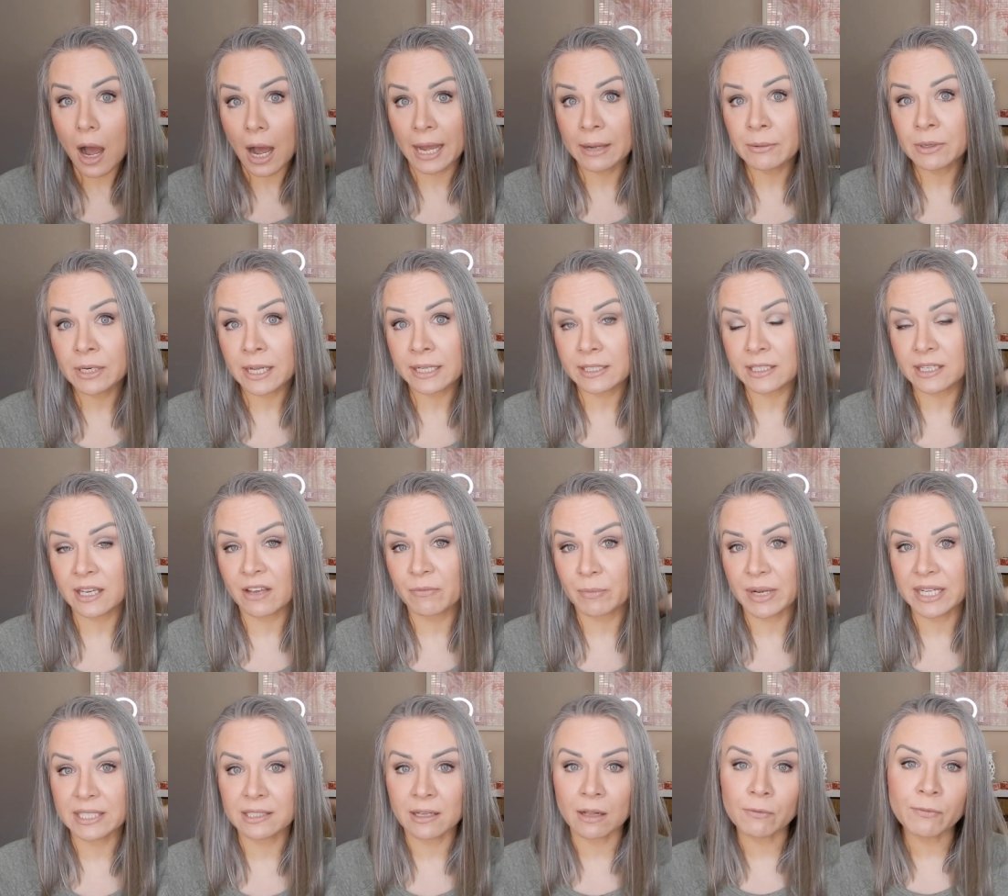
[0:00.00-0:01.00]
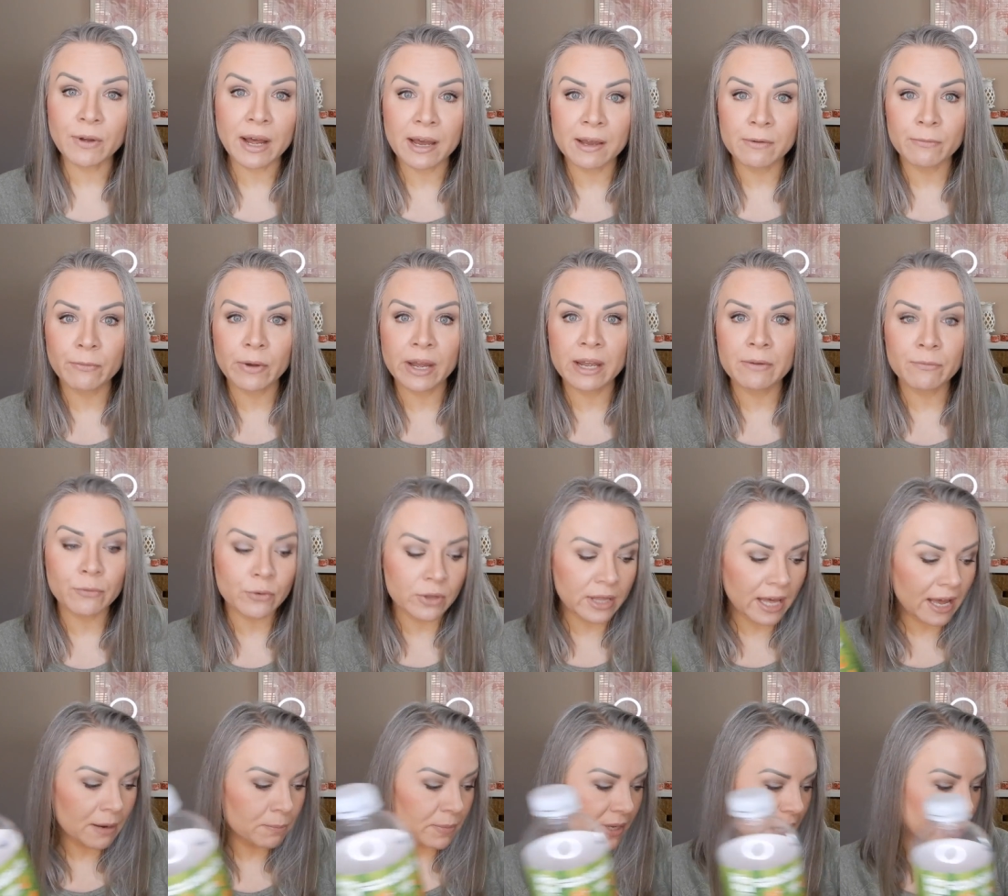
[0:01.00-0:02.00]
I would like to give myself a high five for
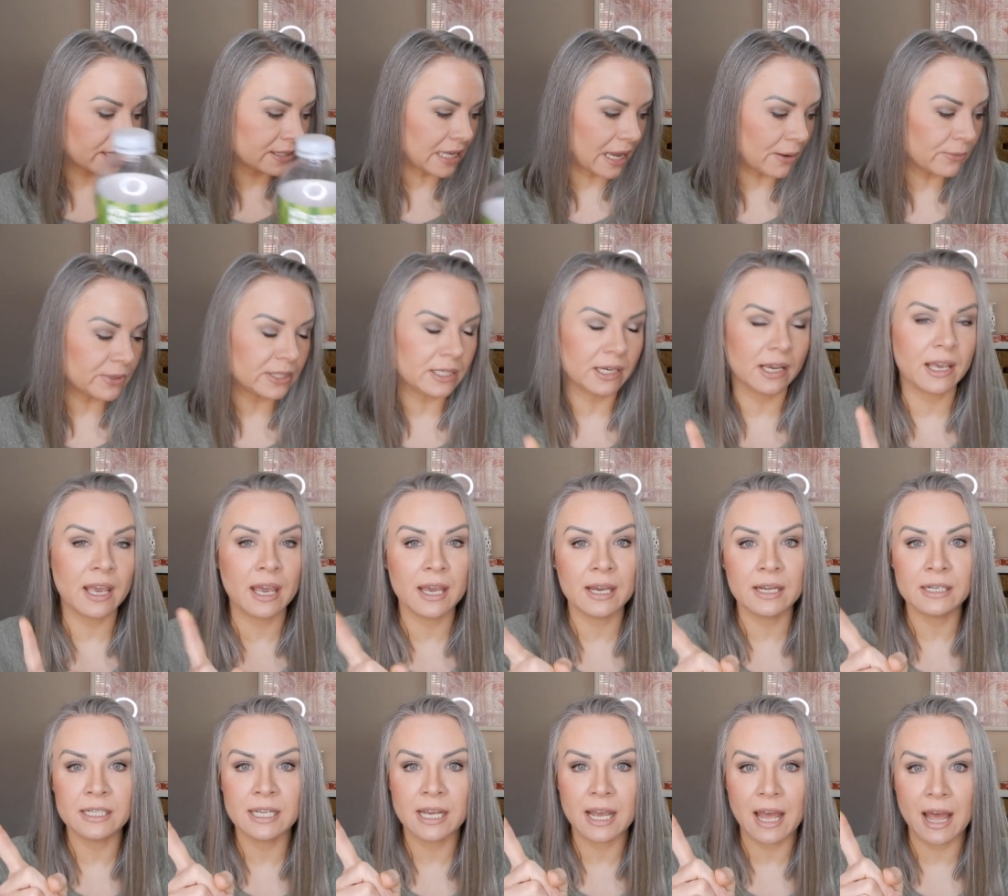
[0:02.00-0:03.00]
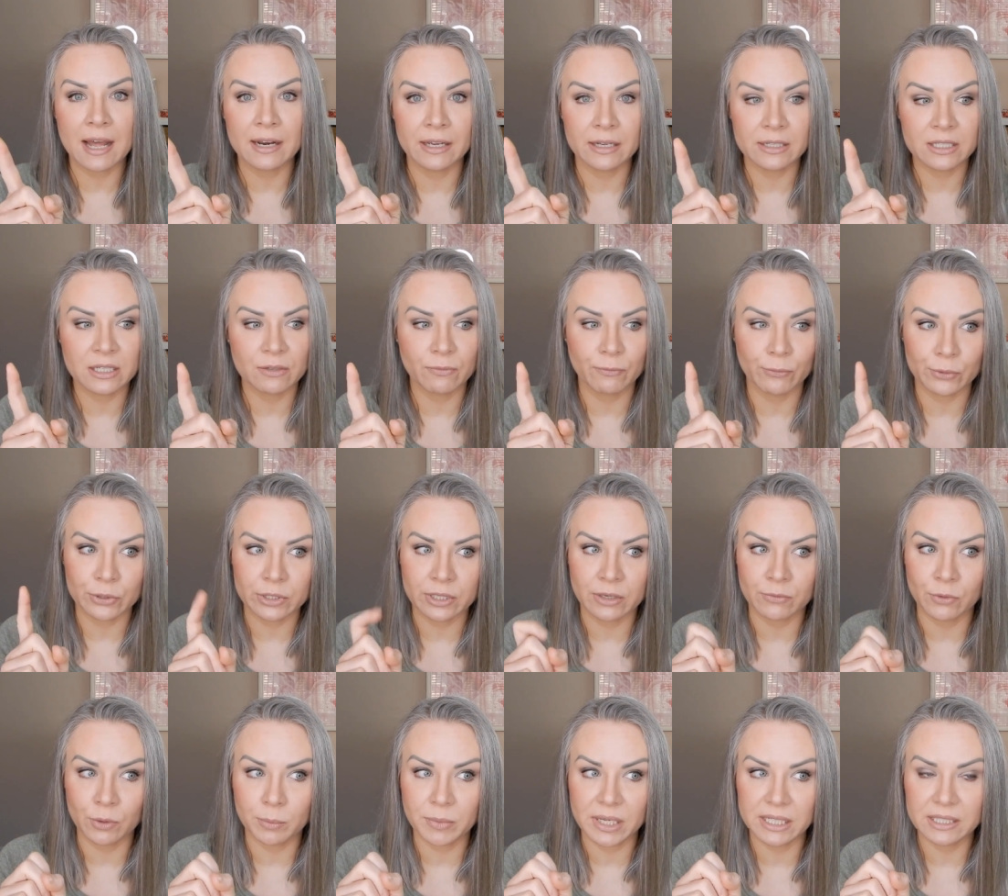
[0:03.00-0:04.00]
that because I was a candy addict for
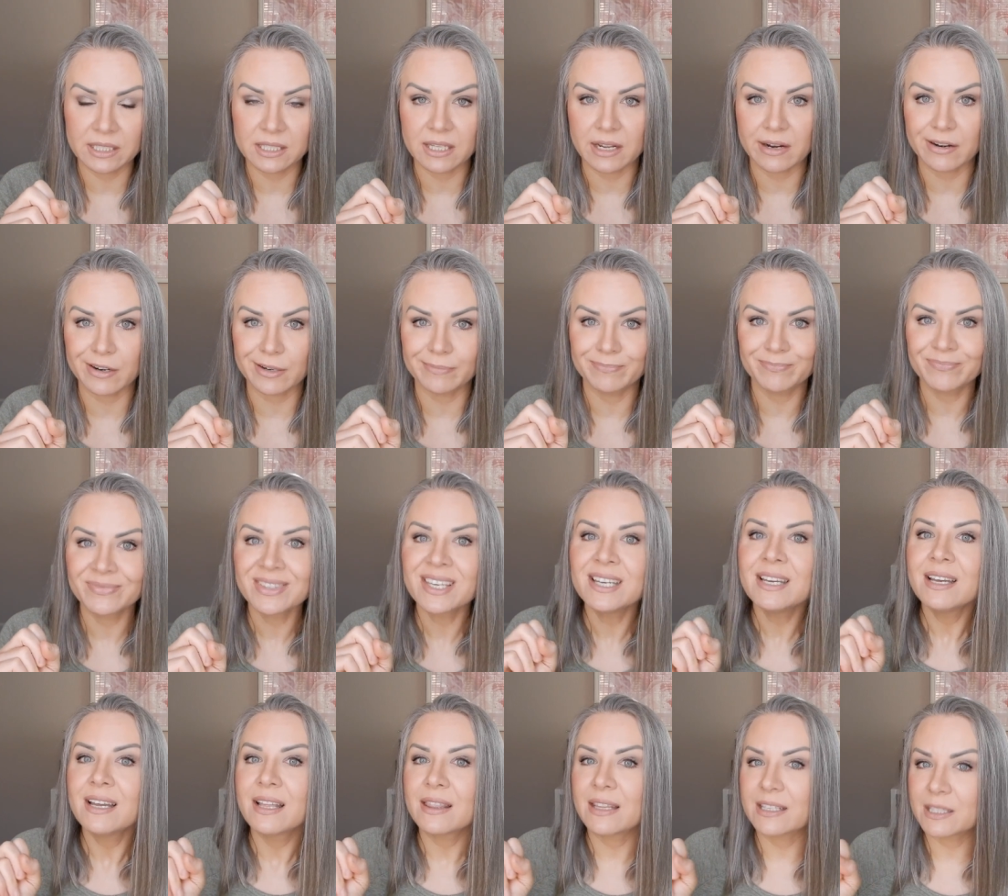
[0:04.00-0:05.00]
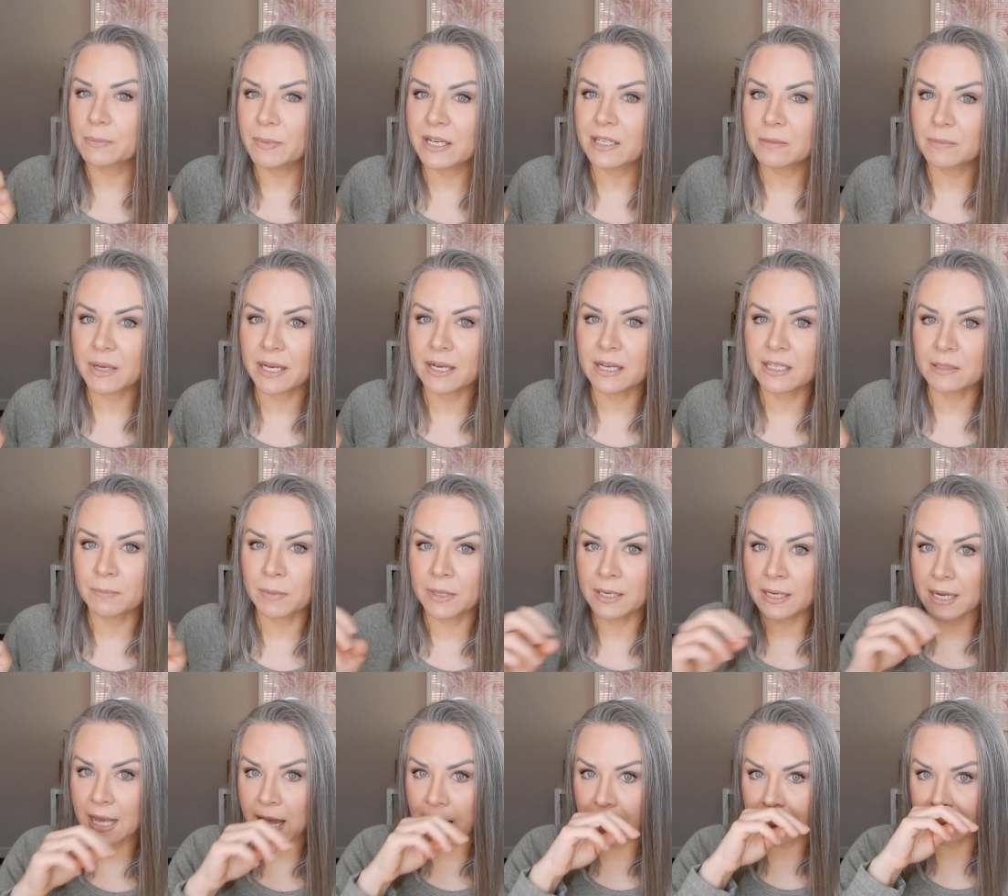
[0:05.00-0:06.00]
several months there. And that's because my
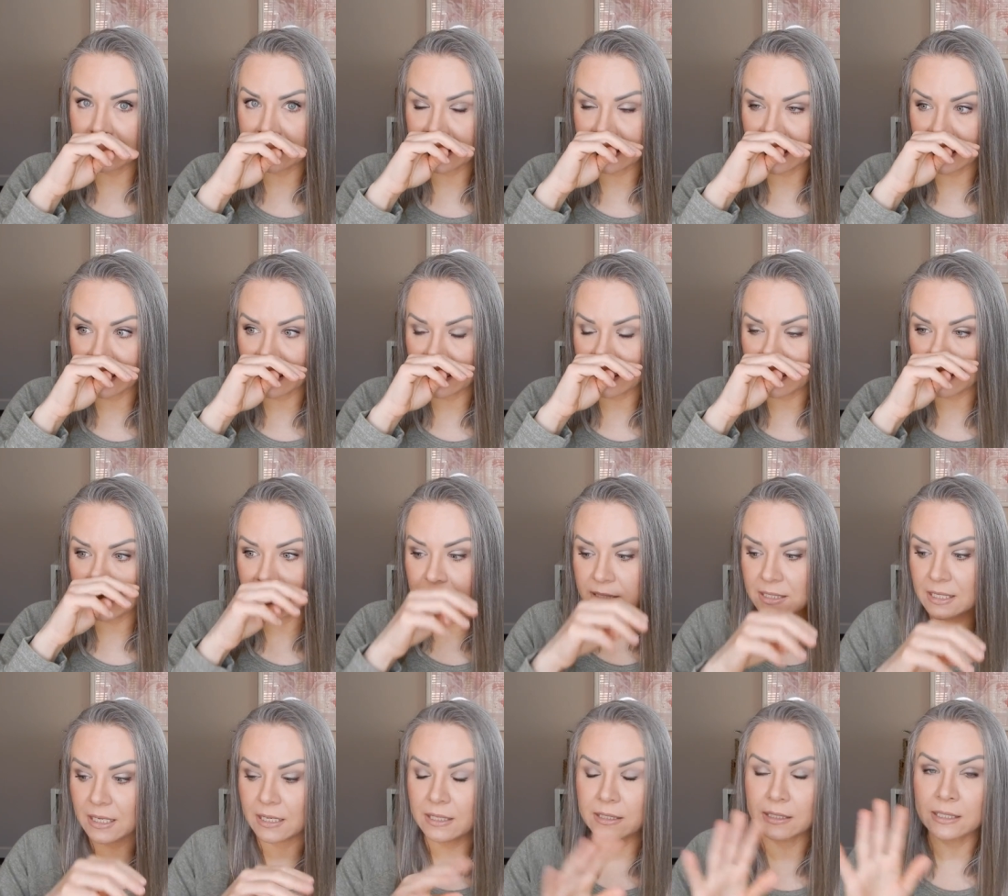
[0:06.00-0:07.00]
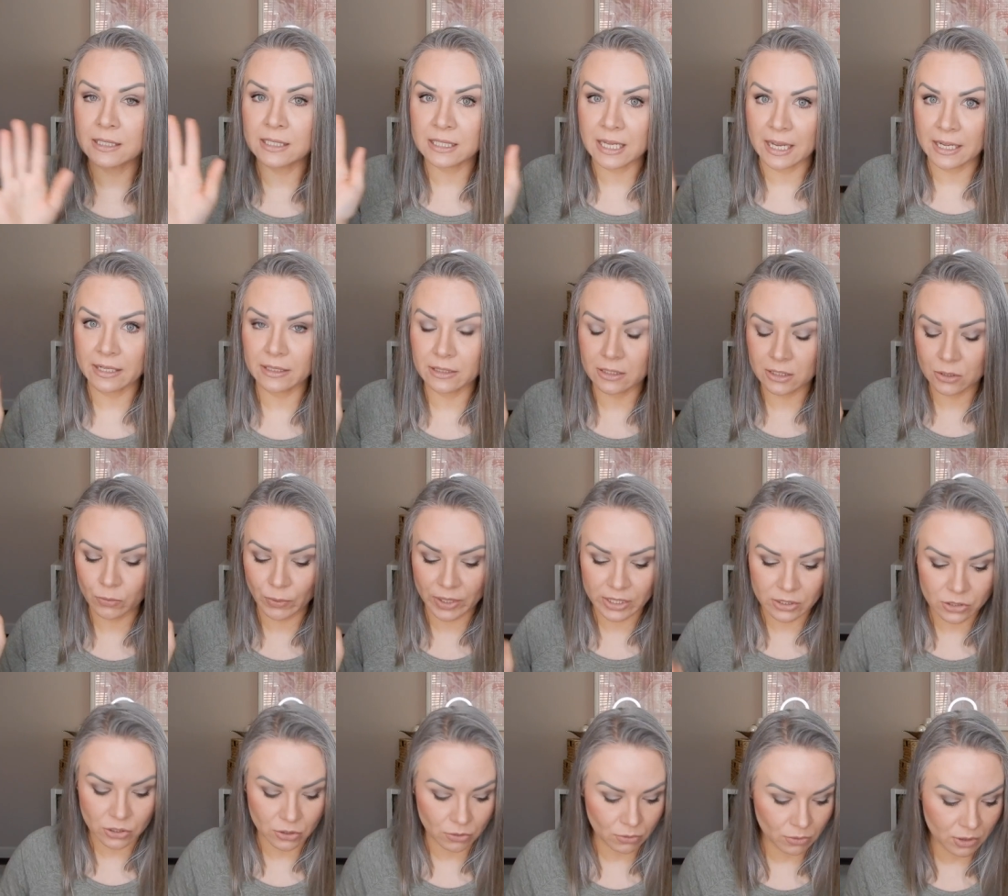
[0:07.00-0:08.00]
husband has like this insane
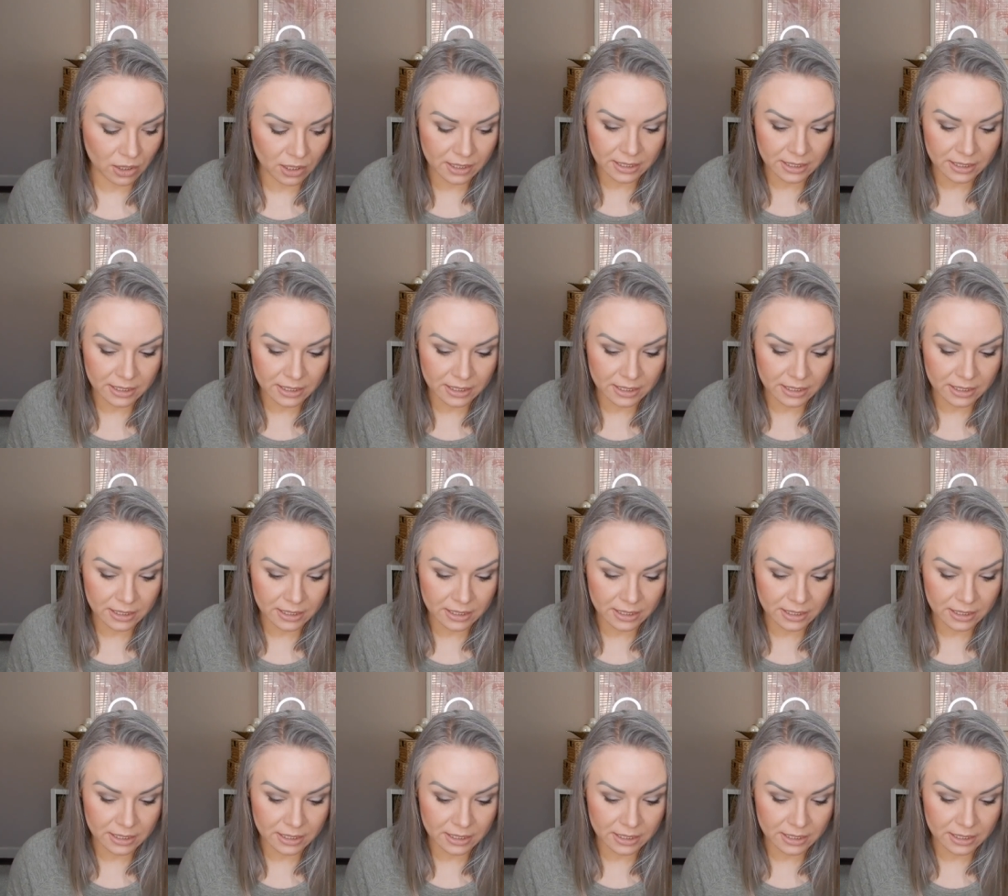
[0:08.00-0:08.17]
sweet tooth.